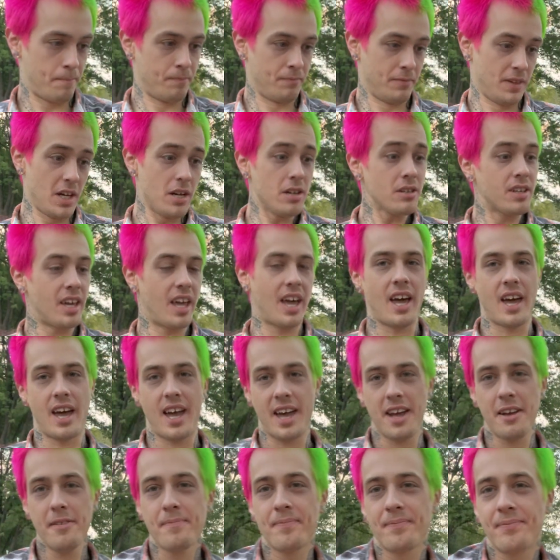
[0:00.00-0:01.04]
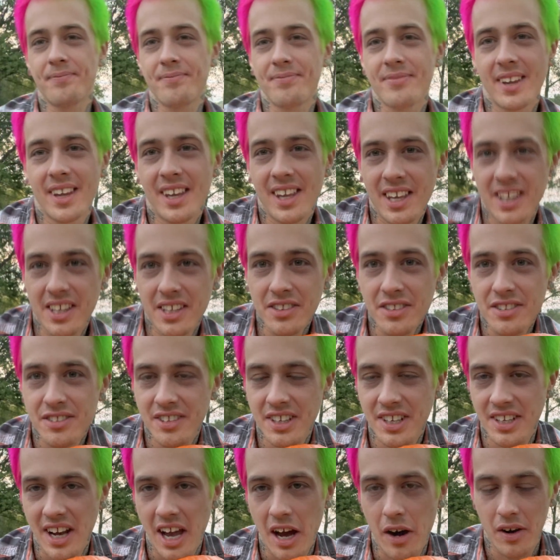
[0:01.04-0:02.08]
Okay, you can
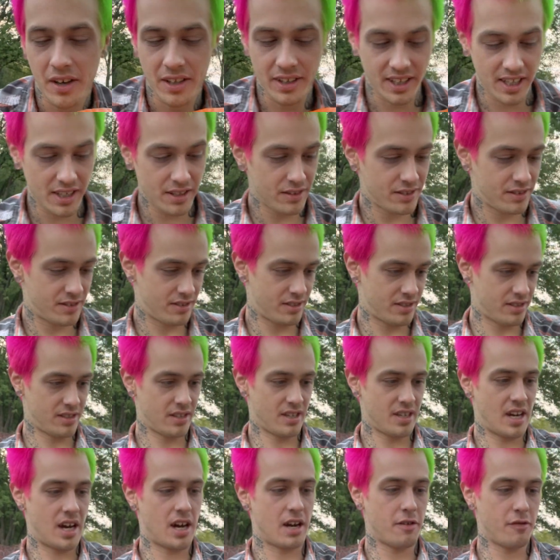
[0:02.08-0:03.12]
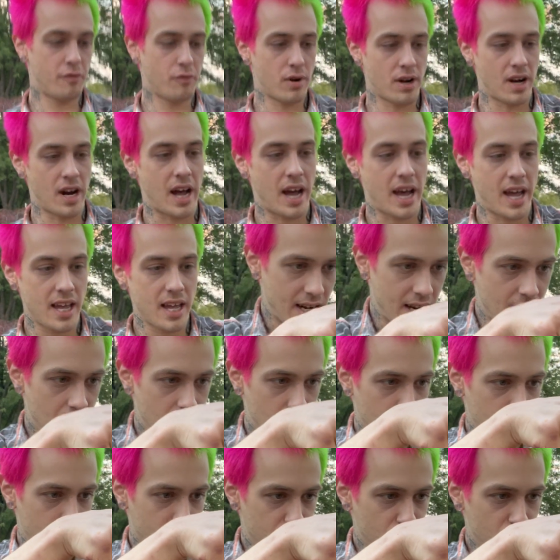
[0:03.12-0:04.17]
see now at least out of one eye. Now
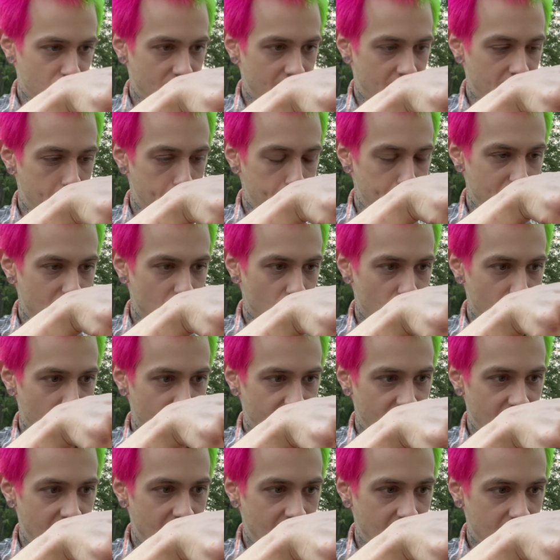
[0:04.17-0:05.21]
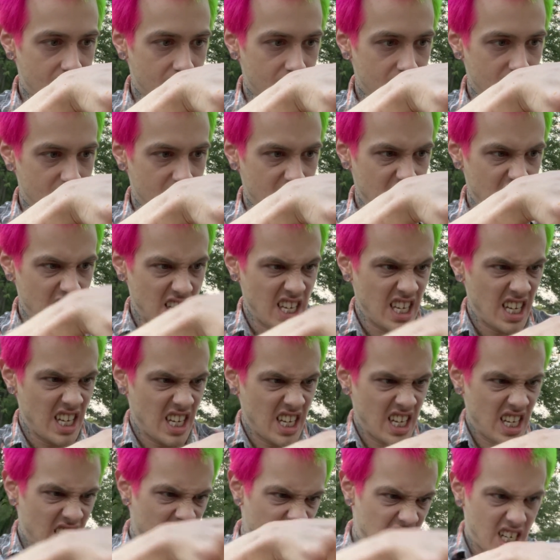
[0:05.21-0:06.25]
we'll try to mirror that
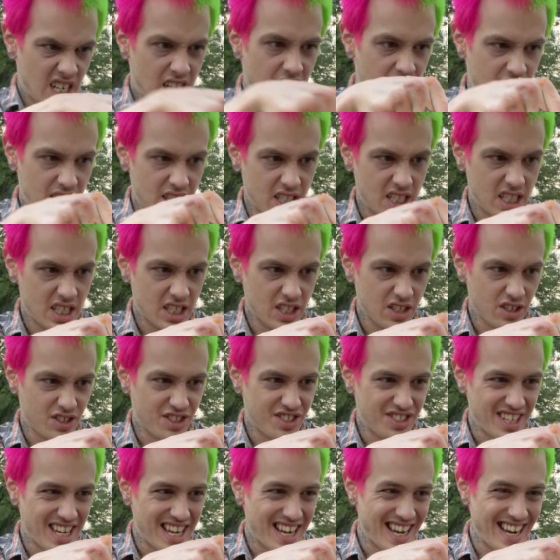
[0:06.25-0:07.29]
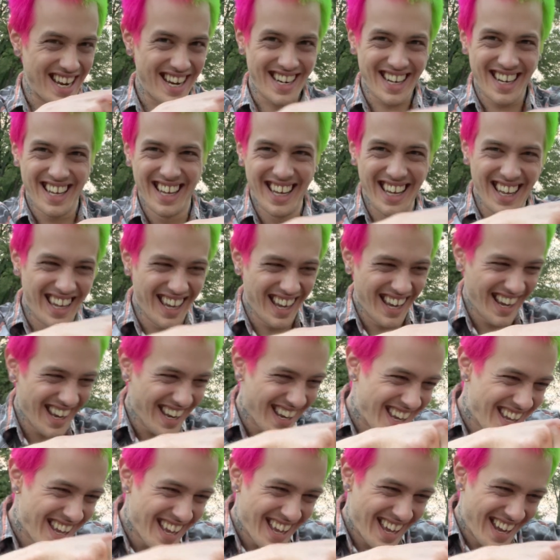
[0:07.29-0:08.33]
on the other side.
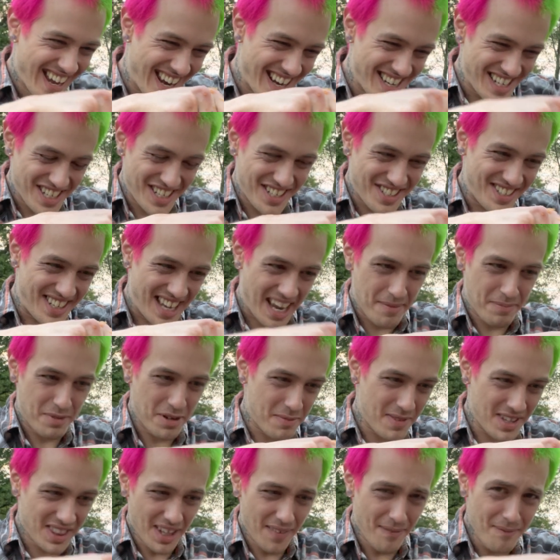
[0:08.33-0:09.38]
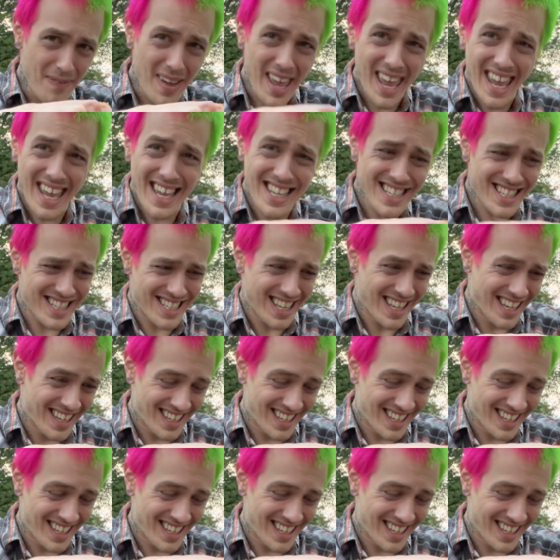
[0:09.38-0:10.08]
I just stabbed him in the face.